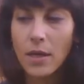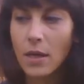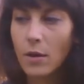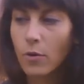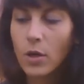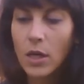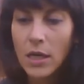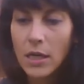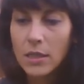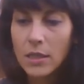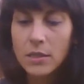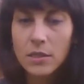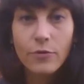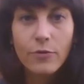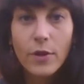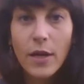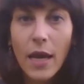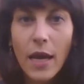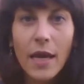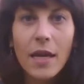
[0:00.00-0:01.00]
Now,
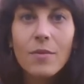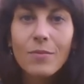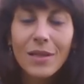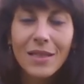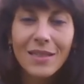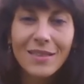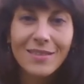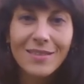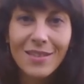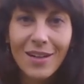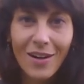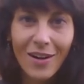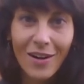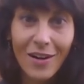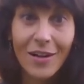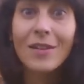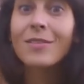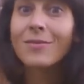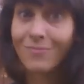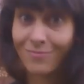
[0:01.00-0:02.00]
different enemies
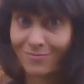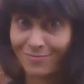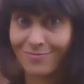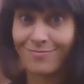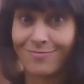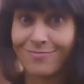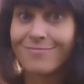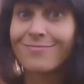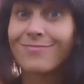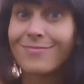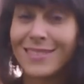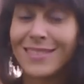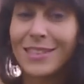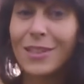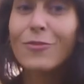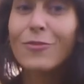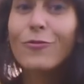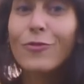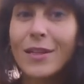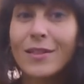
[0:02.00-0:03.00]
are
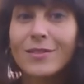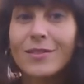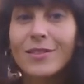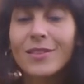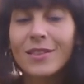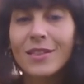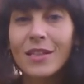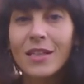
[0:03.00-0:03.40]
different.